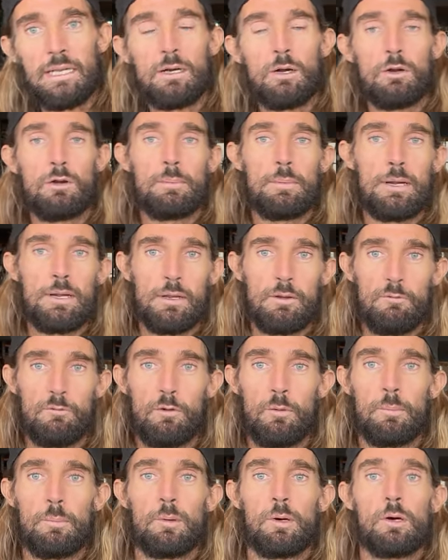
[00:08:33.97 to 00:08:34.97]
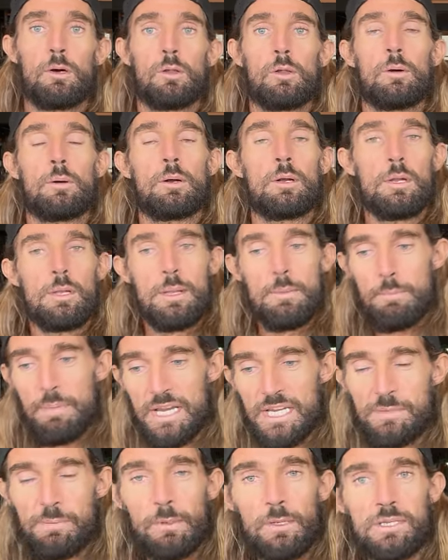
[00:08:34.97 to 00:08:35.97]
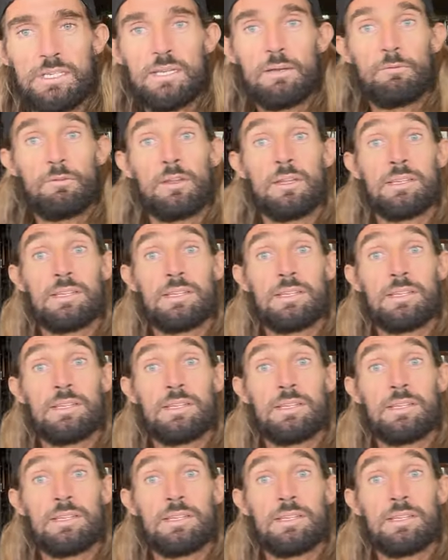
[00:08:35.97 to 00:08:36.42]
or American football or baseball or something.